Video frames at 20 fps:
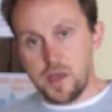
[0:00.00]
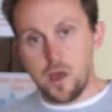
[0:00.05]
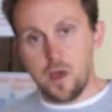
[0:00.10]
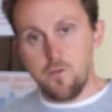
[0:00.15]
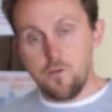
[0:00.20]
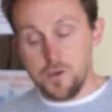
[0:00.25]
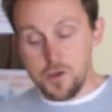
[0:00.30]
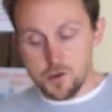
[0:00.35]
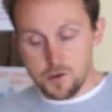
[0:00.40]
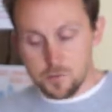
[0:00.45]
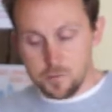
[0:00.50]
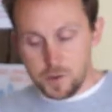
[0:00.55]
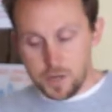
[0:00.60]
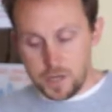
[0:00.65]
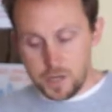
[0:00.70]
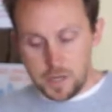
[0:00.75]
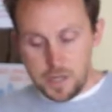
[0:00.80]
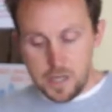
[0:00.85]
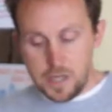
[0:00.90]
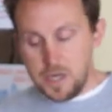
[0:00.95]
heavier,
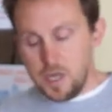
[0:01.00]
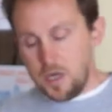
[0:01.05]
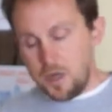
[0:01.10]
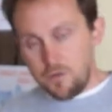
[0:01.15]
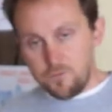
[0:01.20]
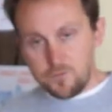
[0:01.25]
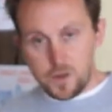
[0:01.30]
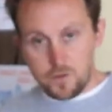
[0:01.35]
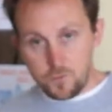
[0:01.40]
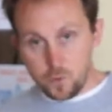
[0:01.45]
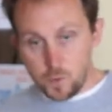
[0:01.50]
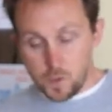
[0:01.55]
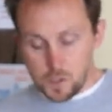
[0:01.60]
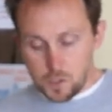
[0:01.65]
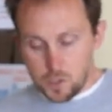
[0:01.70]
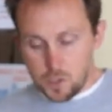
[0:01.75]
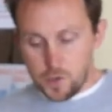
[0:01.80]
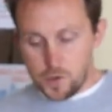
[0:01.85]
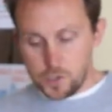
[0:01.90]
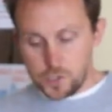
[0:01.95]
but if you have a real
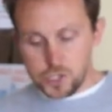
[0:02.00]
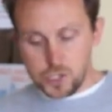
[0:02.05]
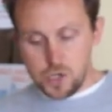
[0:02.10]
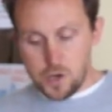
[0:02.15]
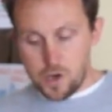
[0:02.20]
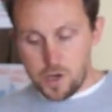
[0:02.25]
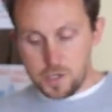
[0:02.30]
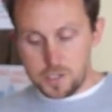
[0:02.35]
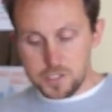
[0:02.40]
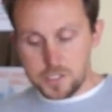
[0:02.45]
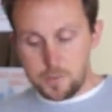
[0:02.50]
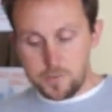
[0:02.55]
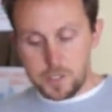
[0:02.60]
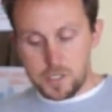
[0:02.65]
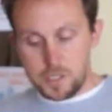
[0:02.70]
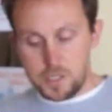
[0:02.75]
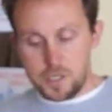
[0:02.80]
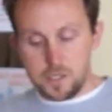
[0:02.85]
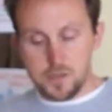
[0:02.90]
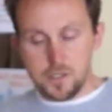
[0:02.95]
large dog,
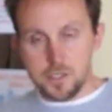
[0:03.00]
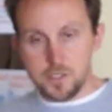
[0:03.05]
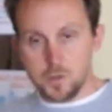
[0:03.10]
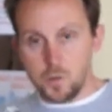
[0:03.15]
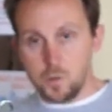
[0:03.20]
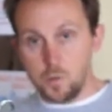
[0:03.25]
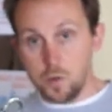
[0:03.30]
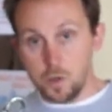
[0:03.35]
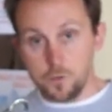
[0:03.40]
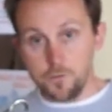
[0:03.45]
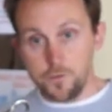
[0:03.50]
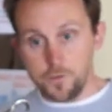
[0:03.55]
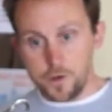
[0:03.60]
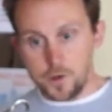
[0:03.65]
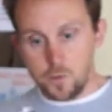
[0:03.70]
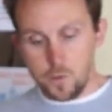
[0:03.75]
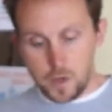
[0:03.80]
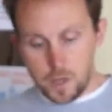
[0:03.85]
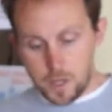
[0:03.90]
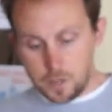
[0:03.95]
something like this would work
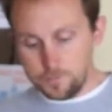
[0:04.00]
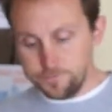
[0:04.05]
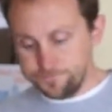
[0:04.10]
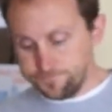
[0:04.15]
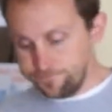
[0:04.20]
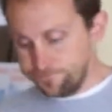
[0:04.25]
very well.